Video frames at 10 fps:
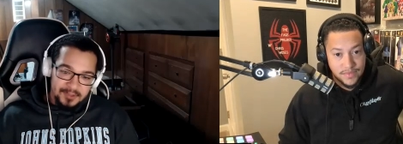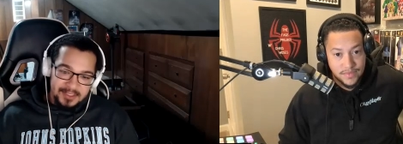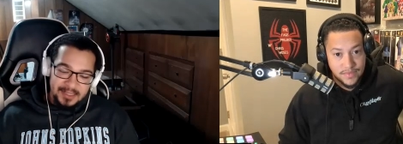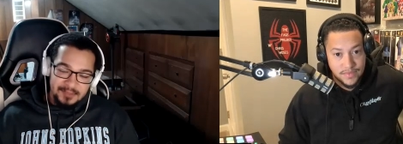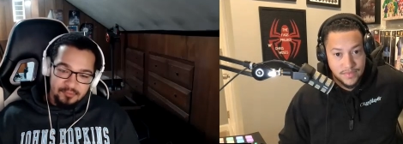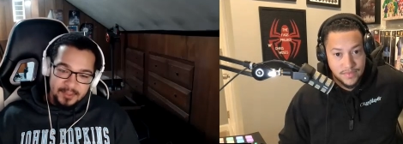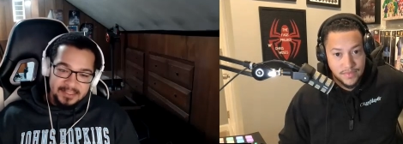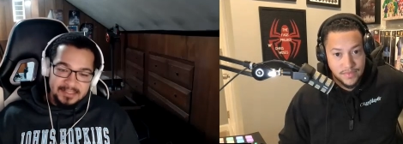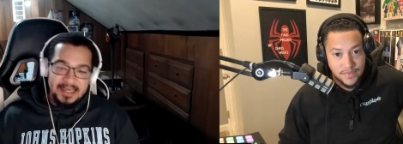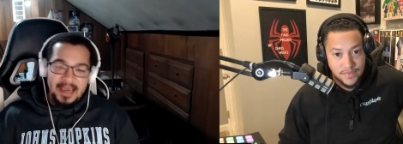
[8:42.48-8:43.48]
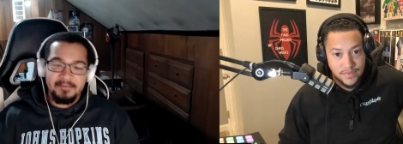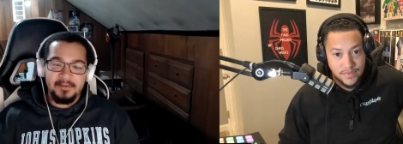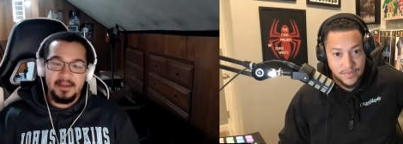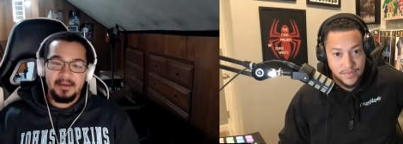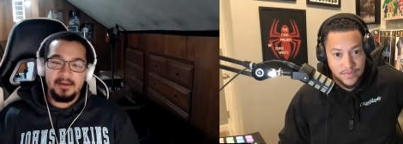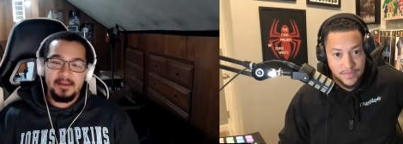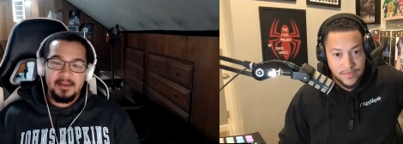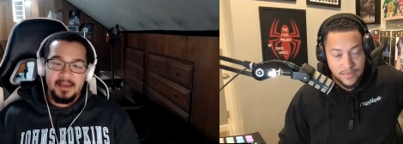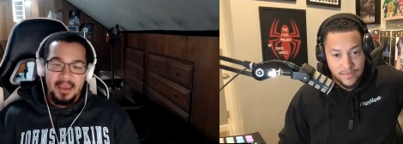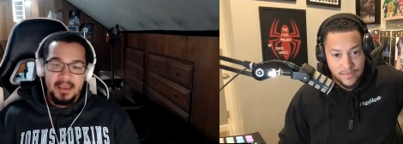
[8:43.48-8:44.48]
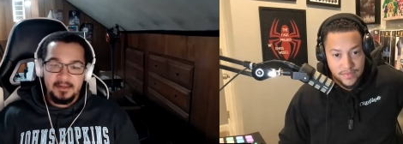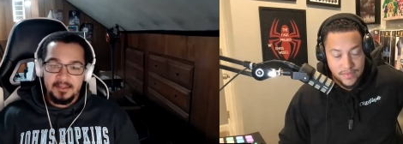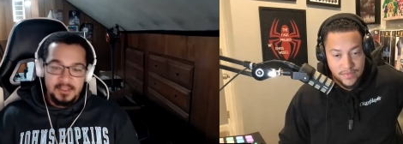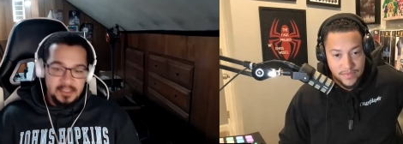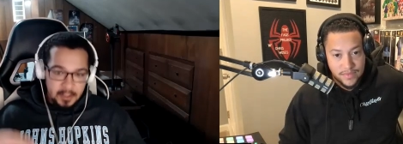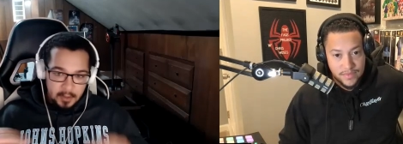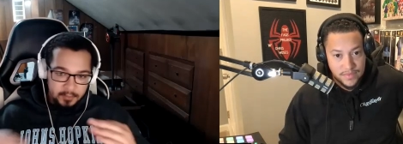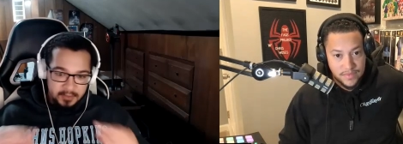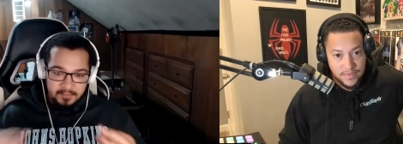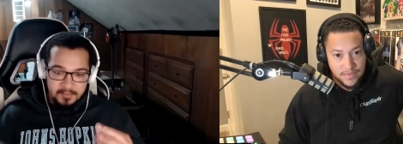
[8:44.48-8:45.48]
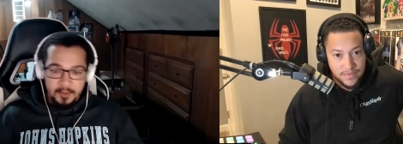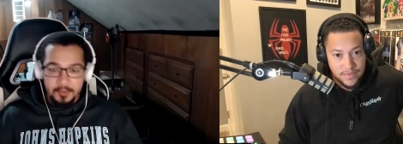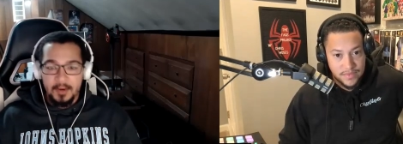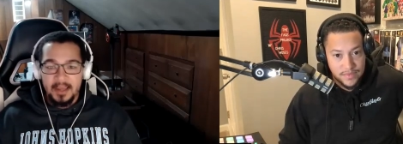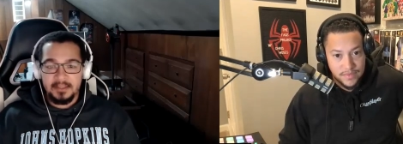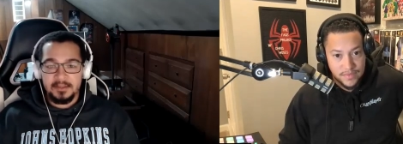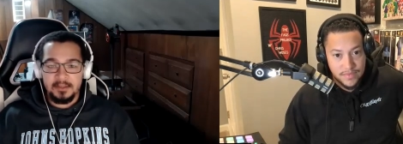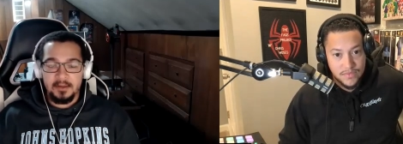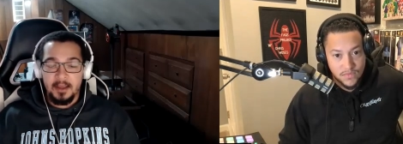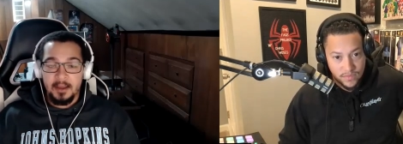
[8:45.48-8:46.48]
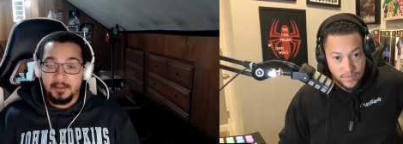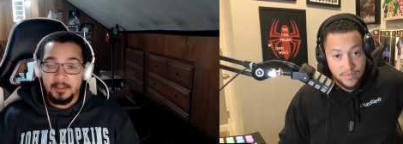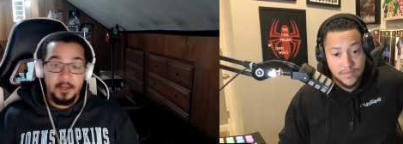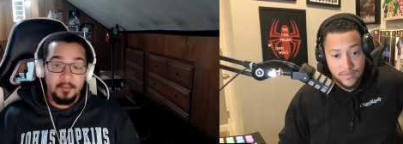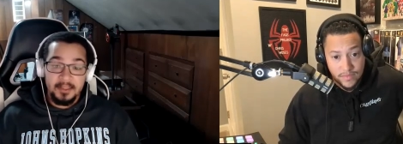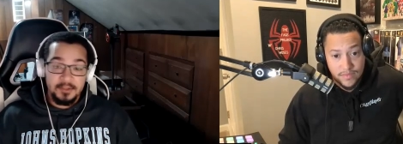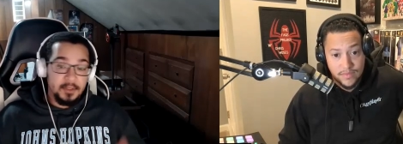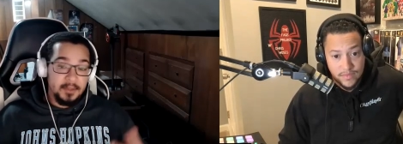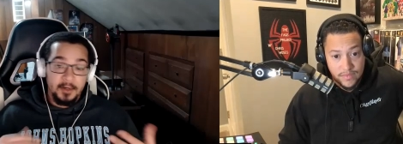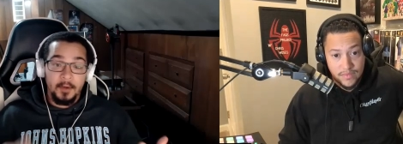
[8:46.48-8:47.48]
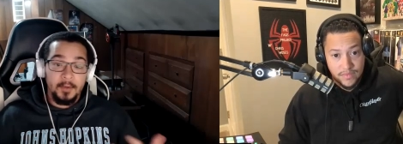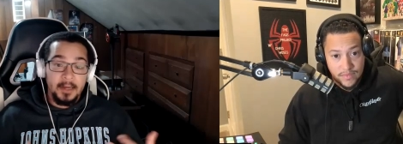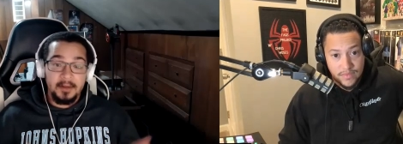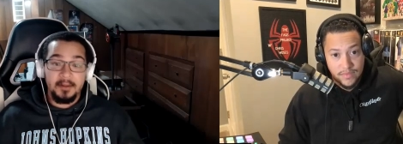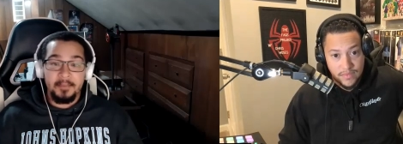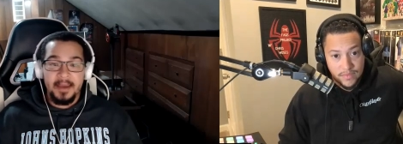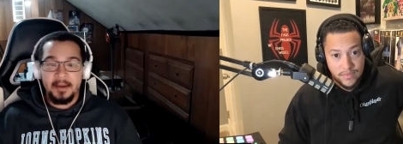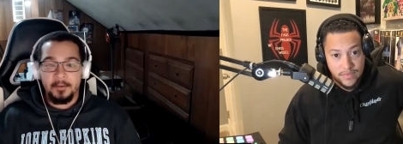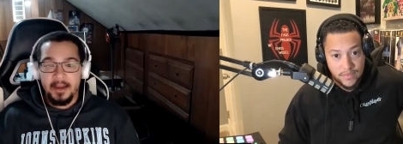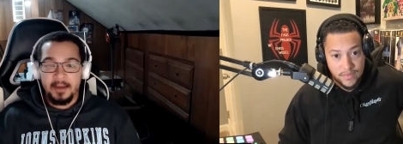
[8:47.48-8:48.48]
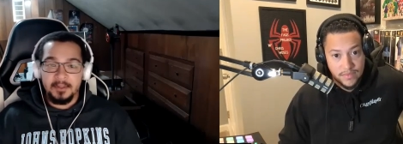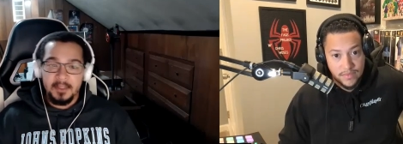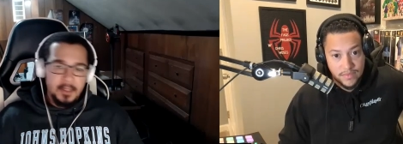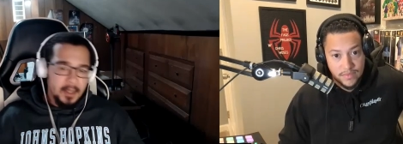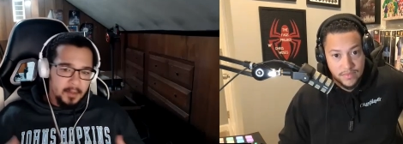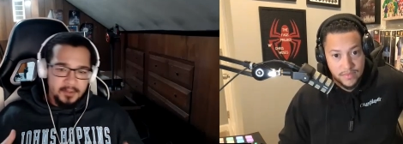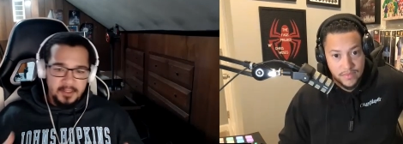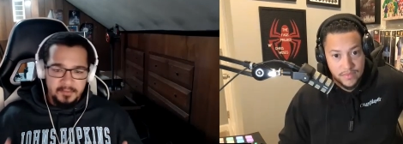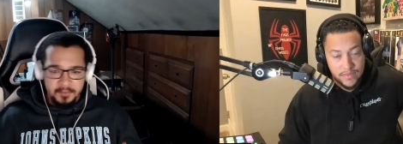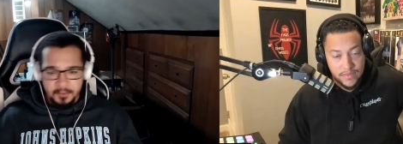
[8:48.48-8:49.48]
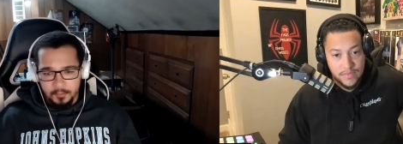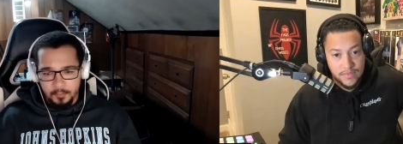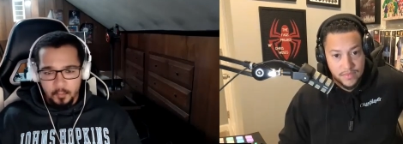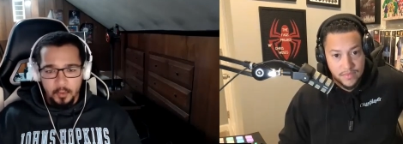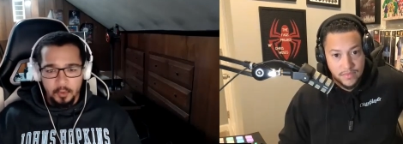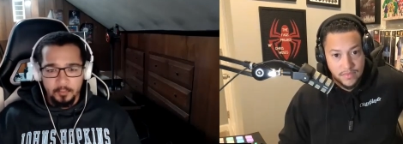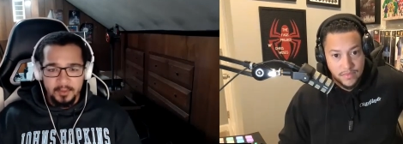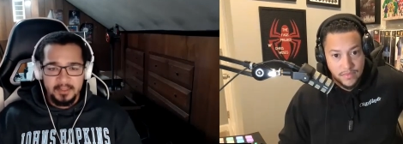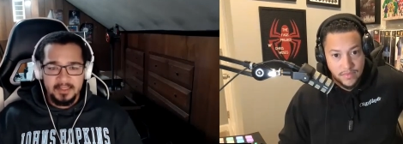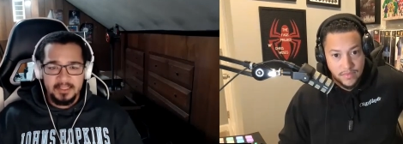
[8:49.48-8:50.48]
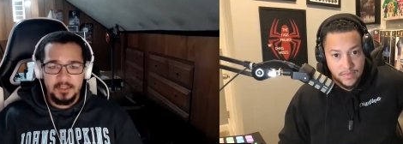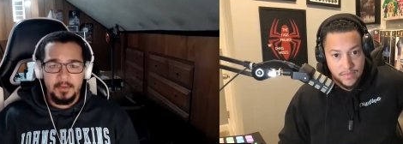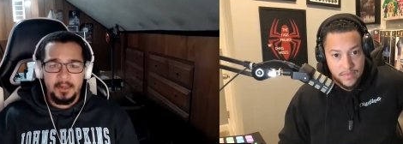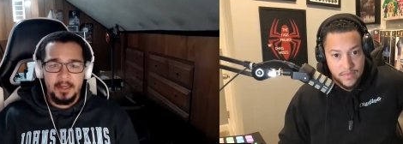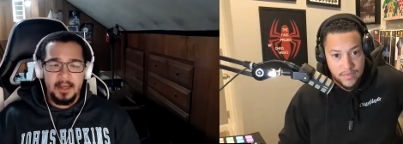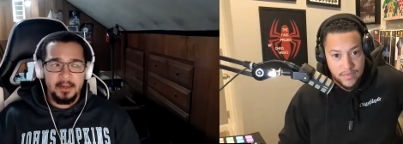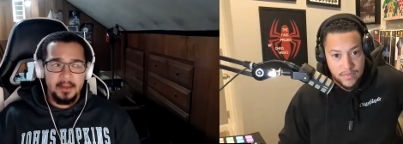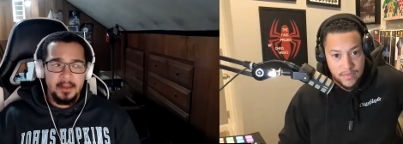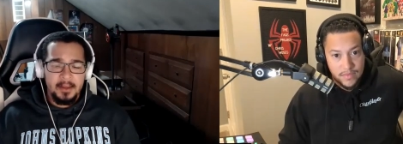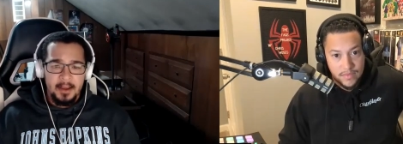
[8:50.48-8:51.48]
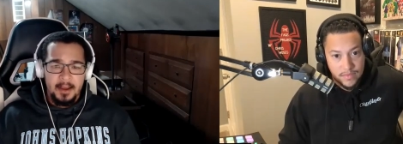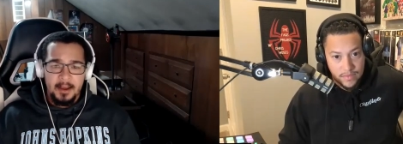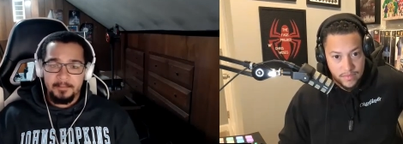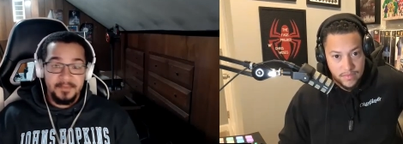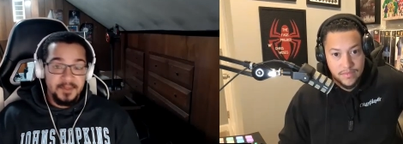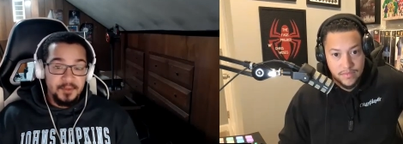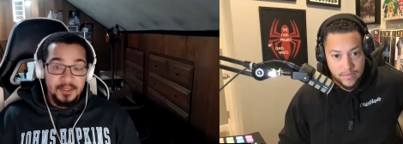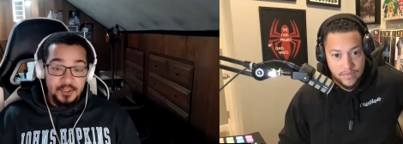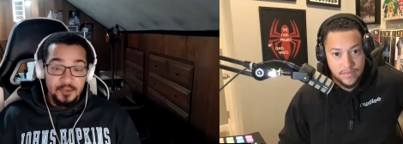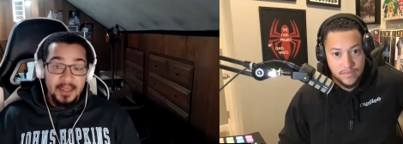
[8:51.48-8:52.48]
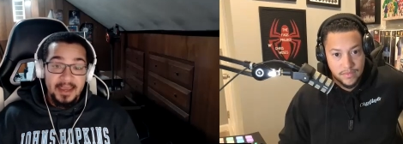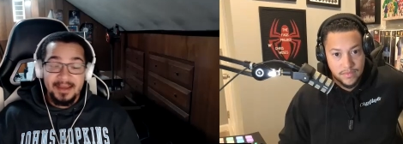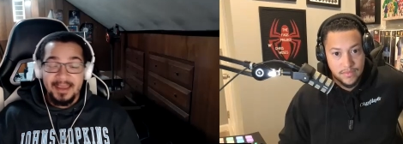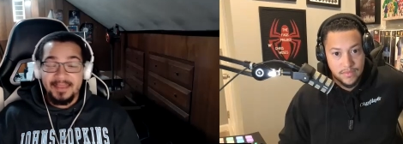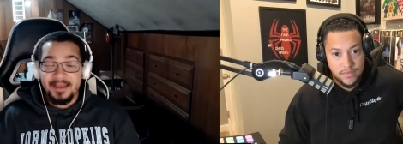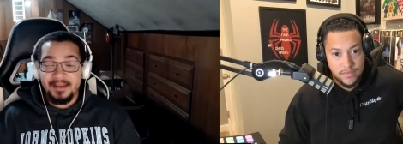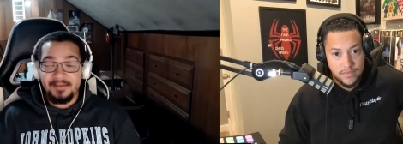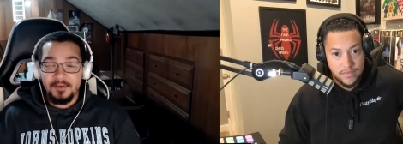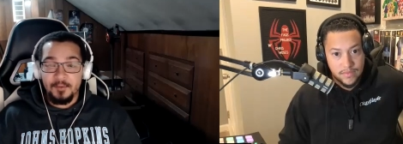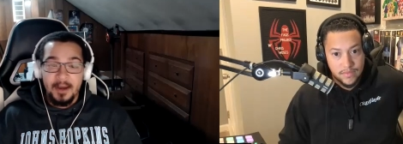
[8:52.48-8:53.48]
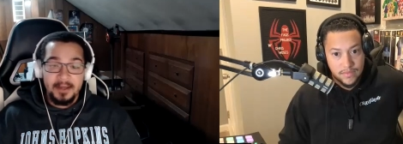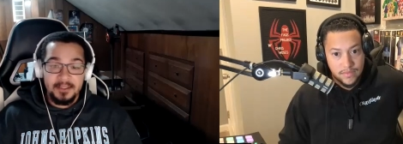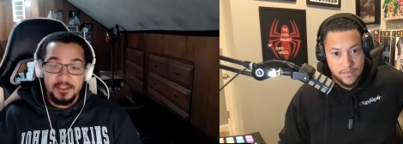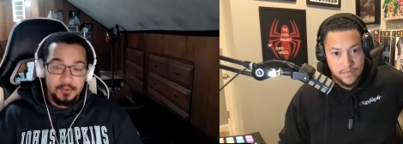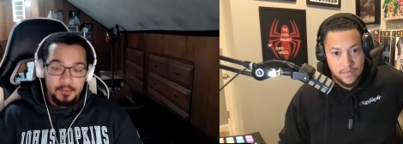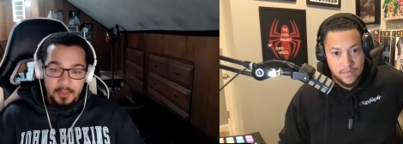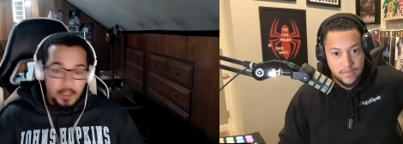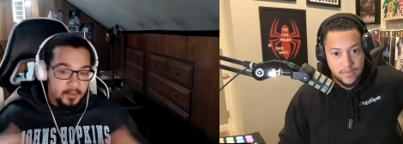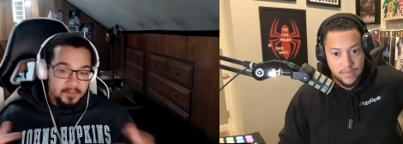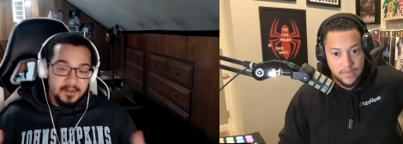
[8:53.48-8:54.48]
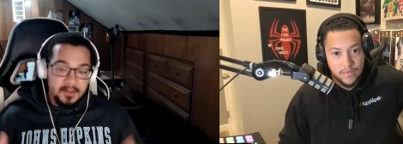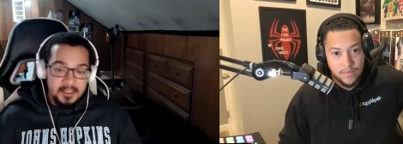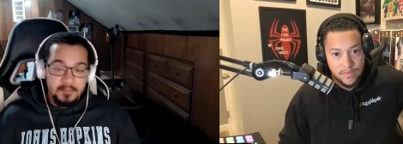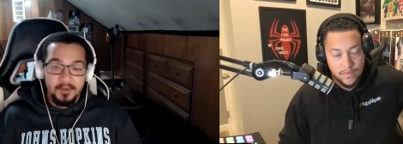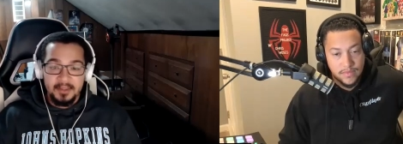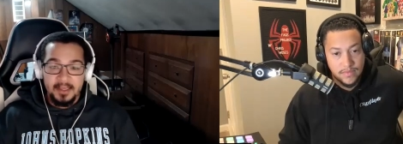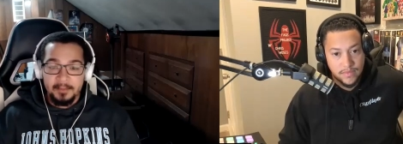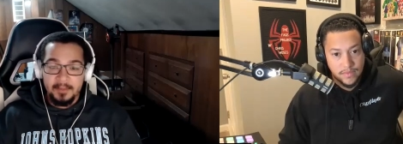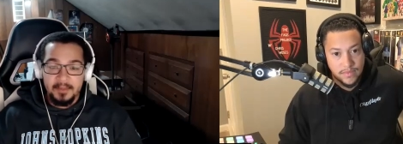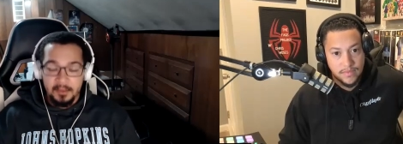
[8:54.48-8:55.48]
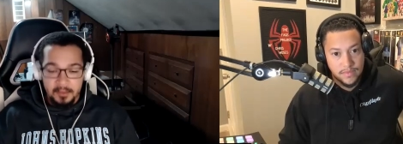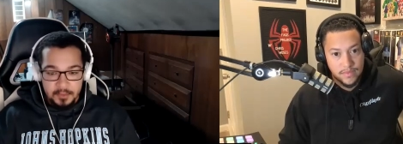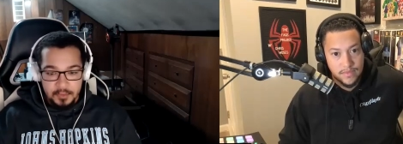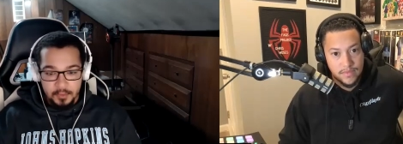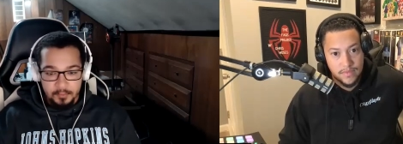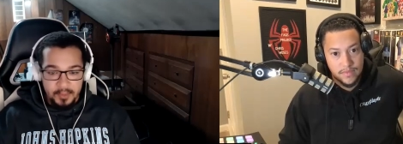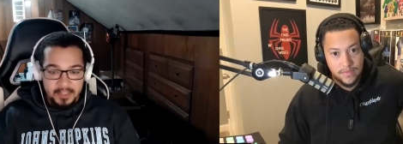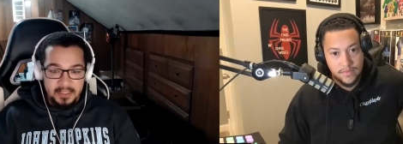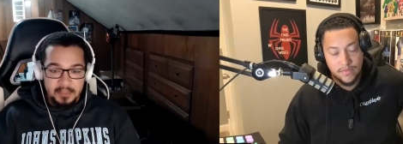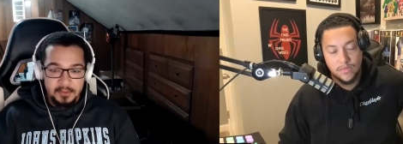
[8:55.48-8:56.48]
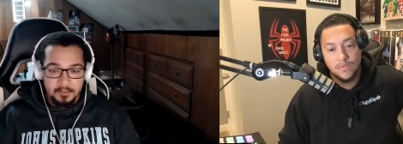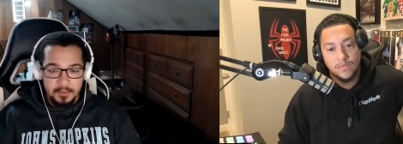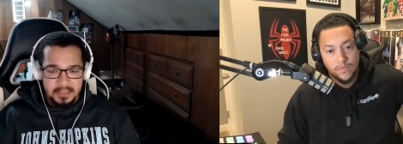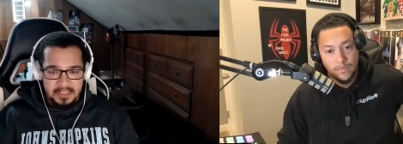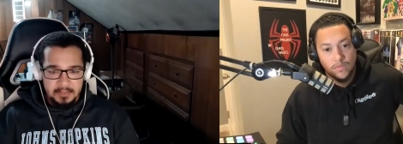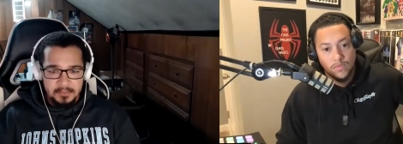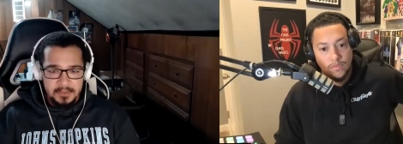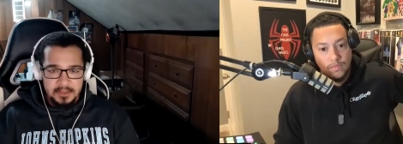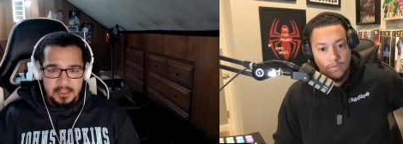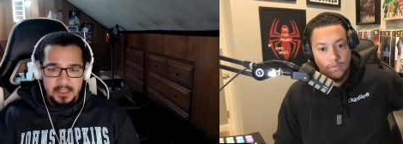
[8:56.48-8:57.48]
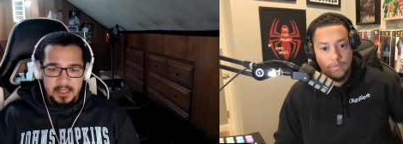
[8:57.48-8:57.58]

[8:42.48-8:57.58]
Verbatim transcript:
Speaker 1: get really dive in and see all the different threads uh you know that's that are going on in the background all the different little world building that's going on um mm-hmm. you can do that and then if you want to go even deeper and like maybe f- sort of break down some of the themes